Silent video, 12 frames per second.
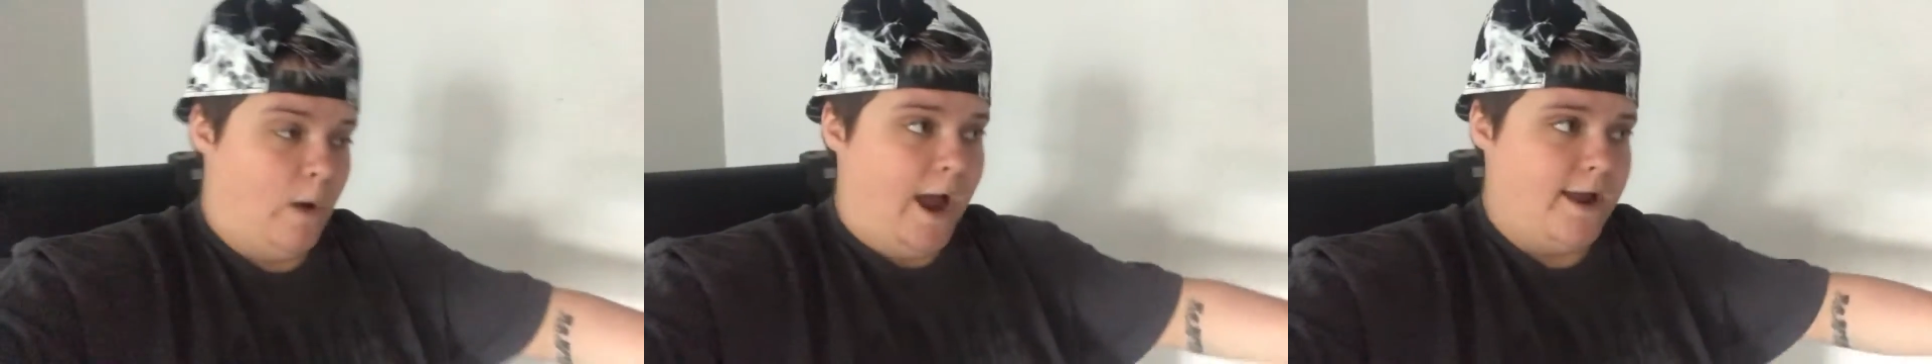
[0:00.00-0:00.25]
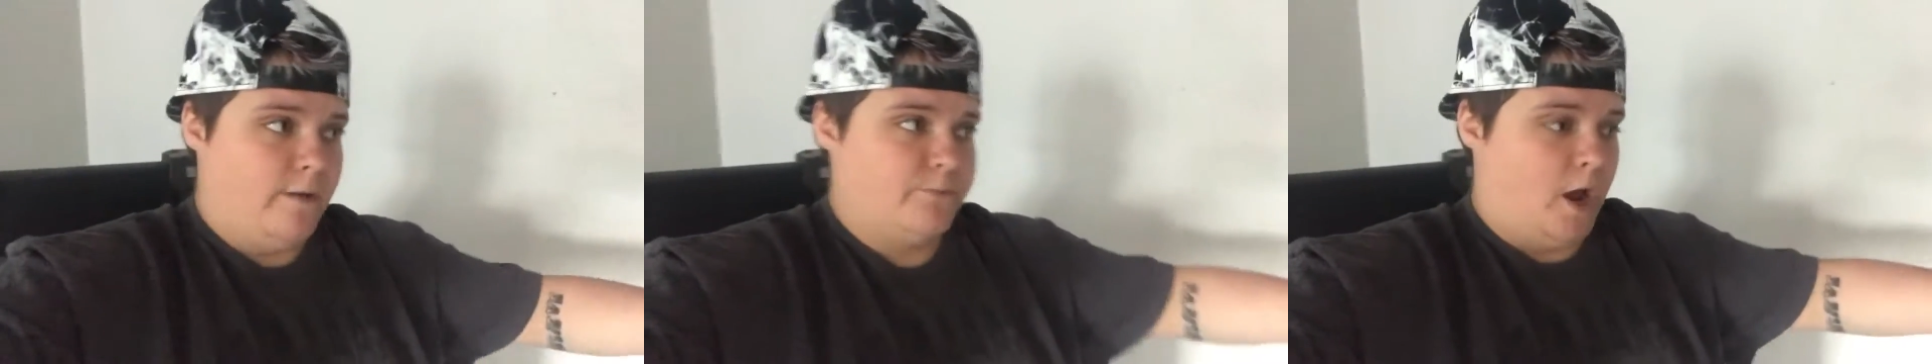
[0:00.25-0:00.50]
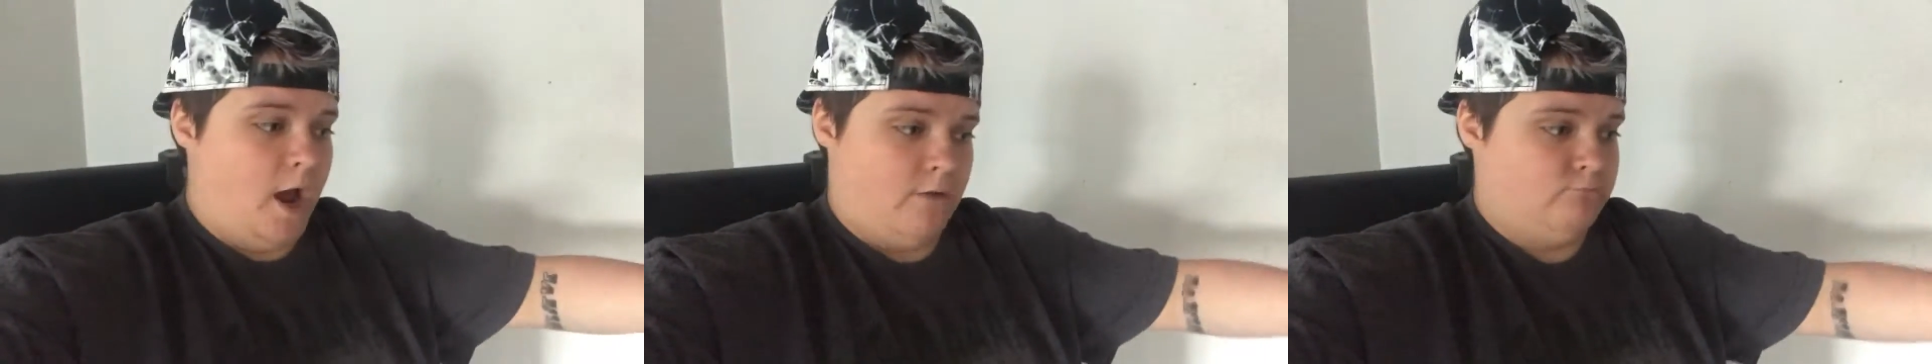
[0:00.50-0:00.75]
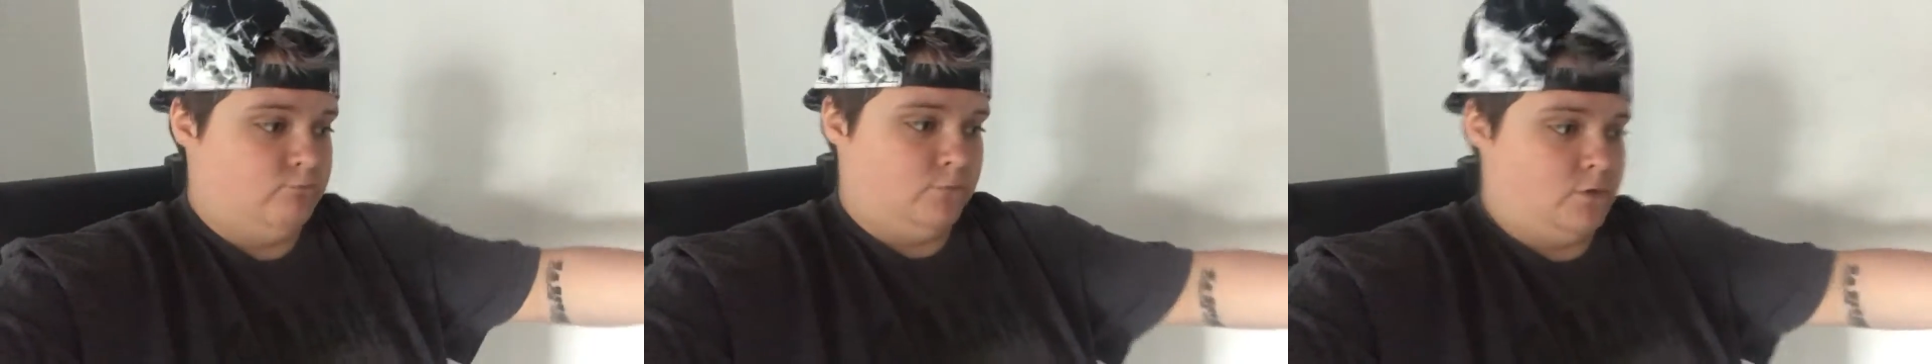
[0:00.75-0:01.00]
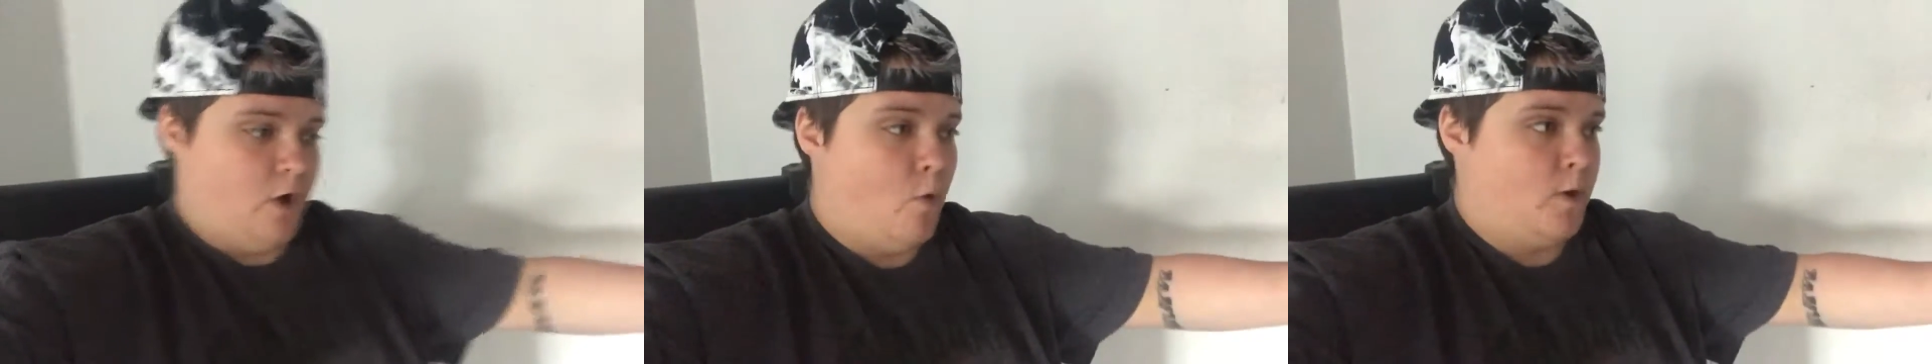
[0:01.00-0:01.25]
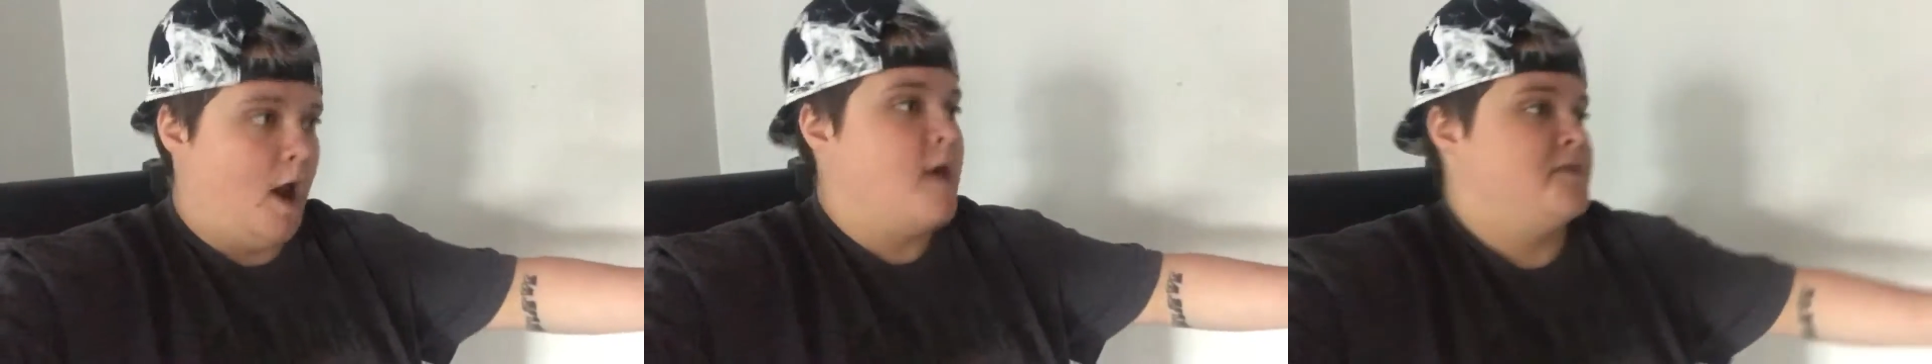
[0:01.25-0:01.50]
why I'm not
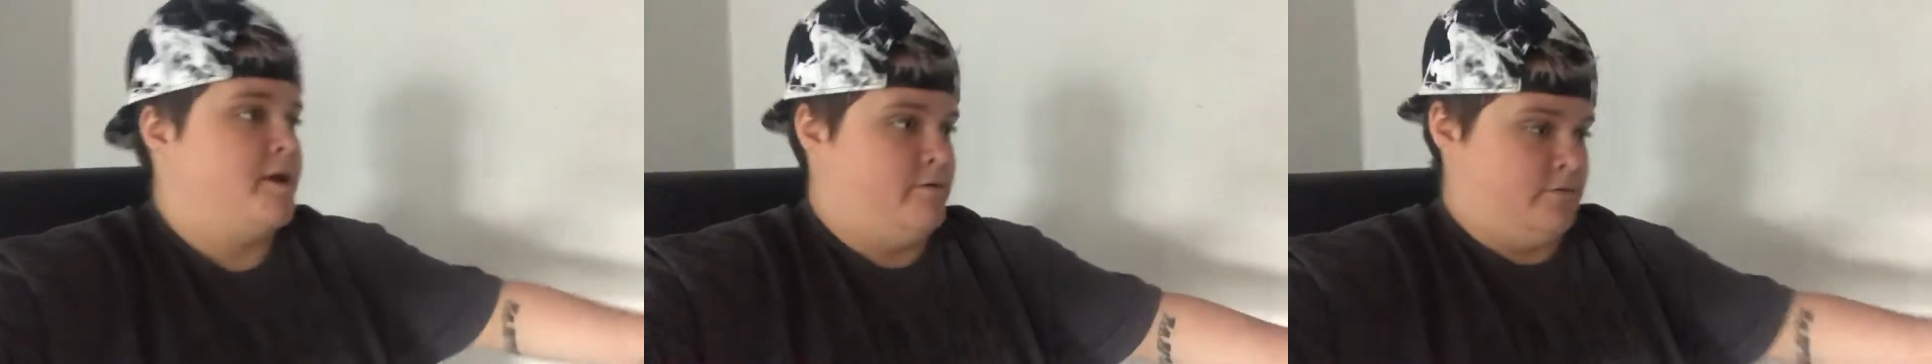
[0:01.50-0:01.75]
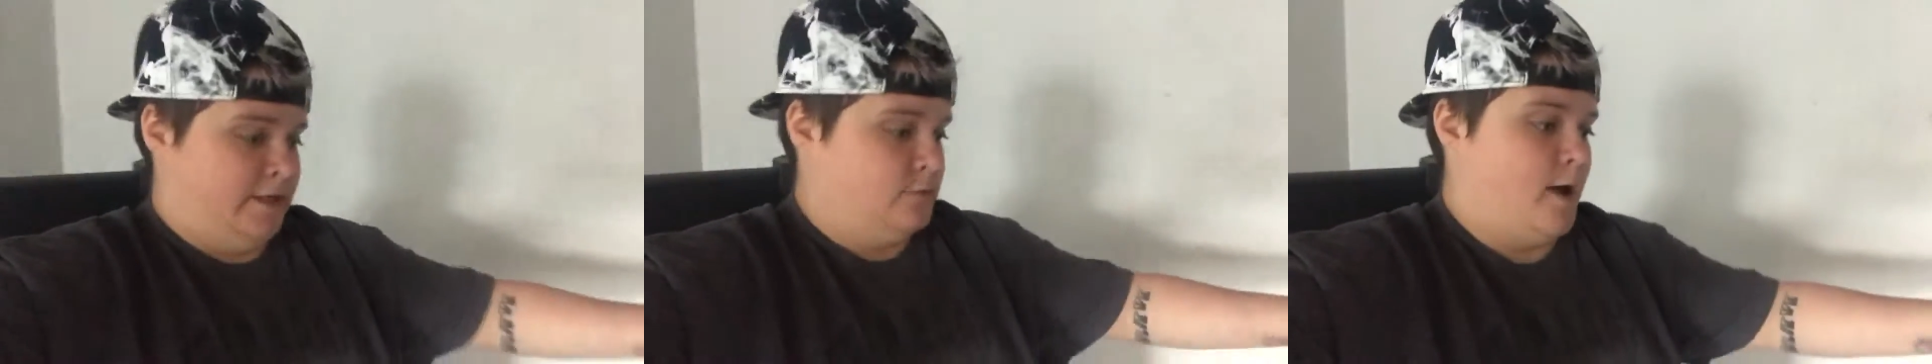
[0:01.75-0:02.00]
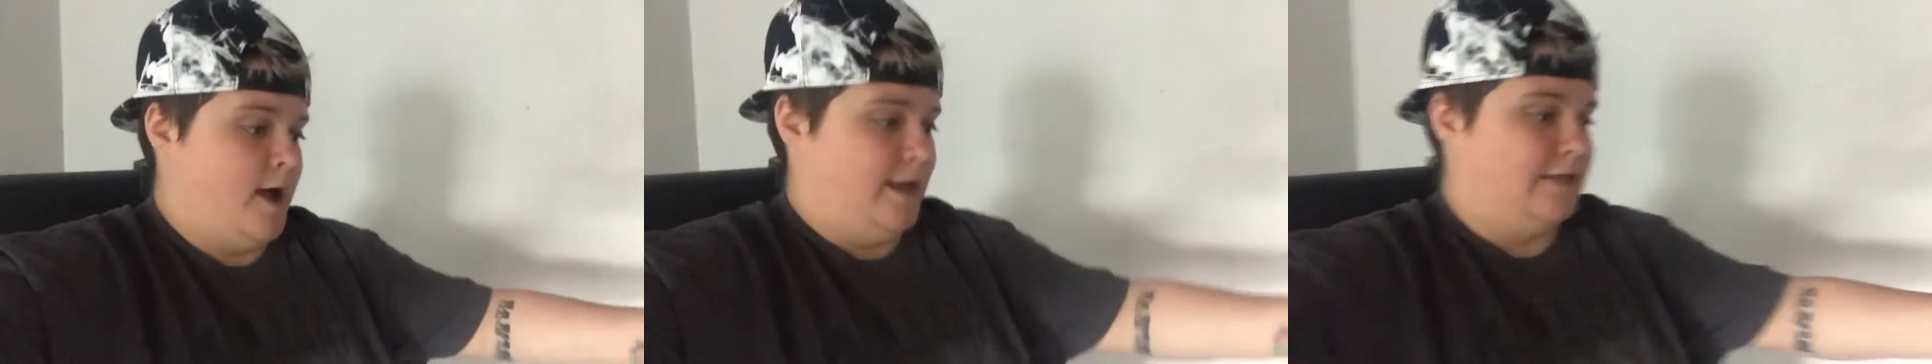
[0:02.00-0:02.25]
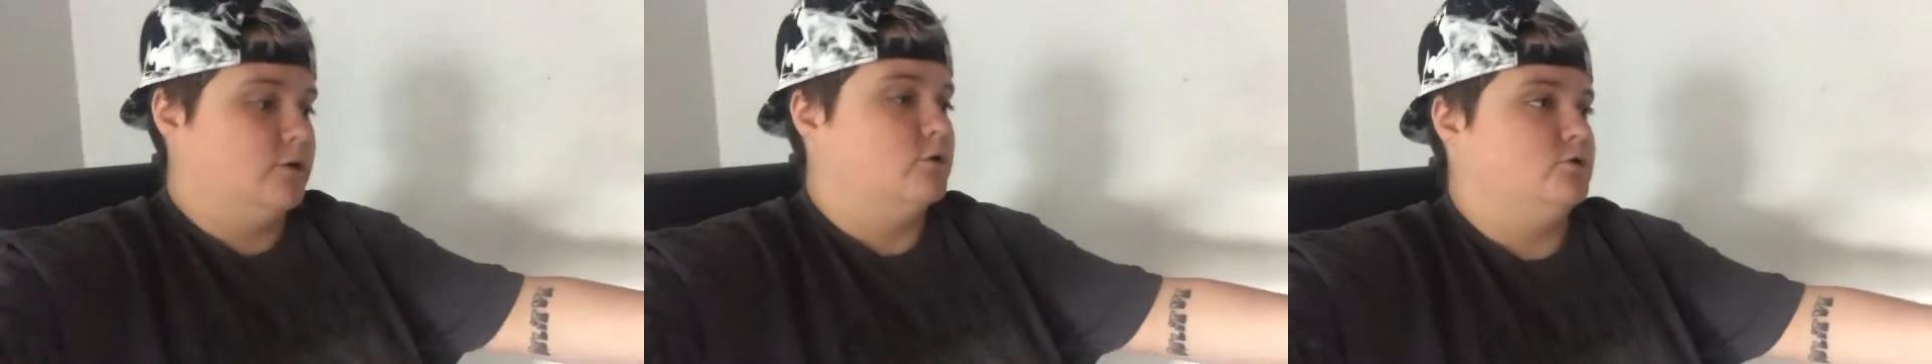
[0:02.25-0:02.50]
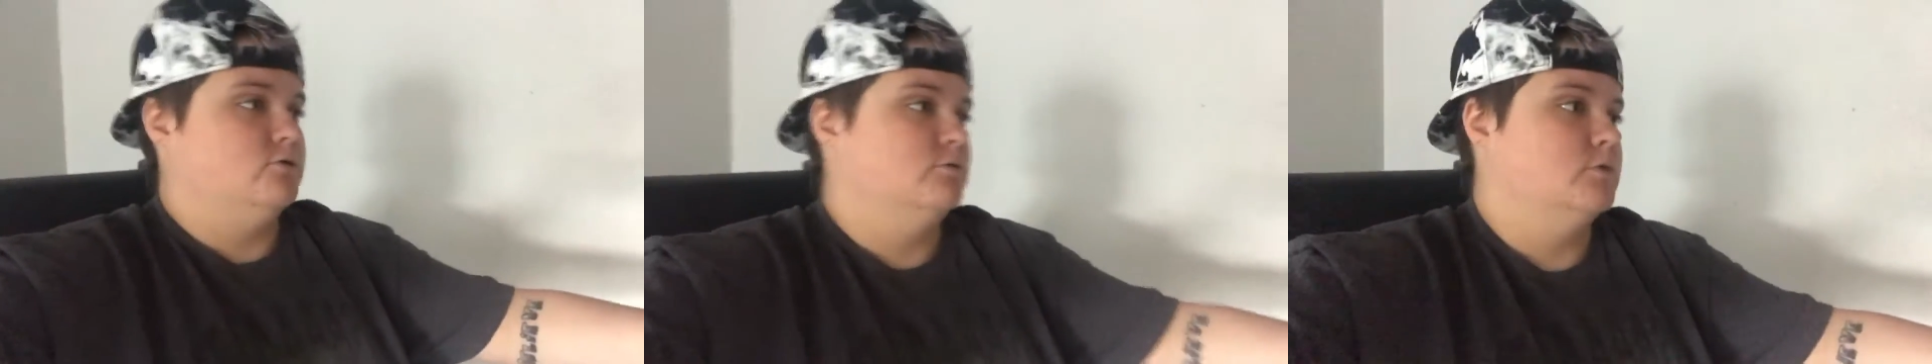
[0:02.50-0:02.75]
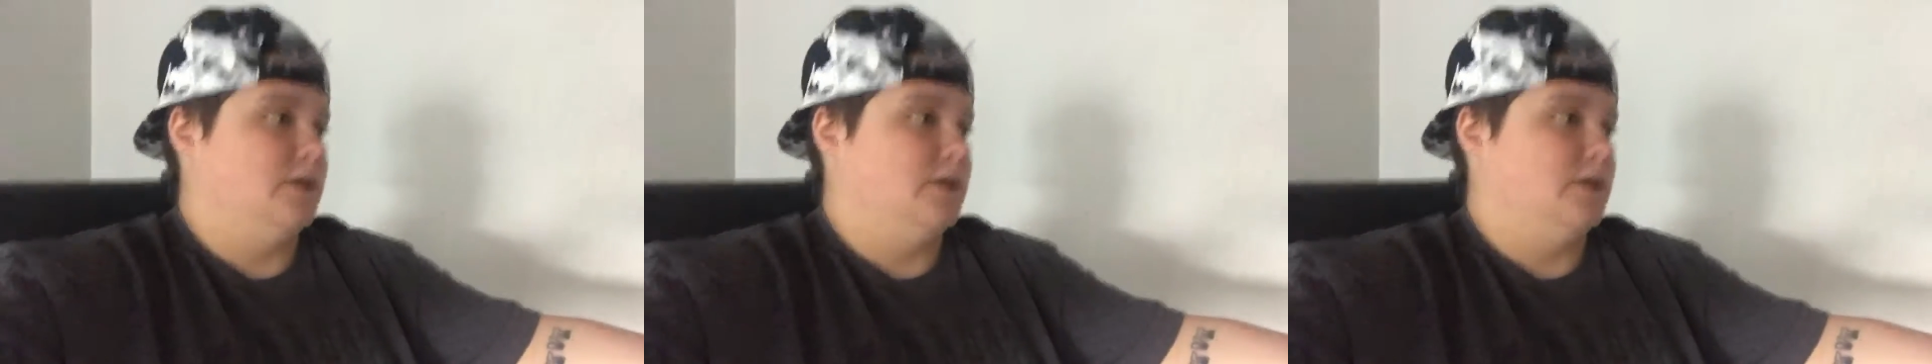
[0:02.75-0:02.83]
going on there. That's why. I told you.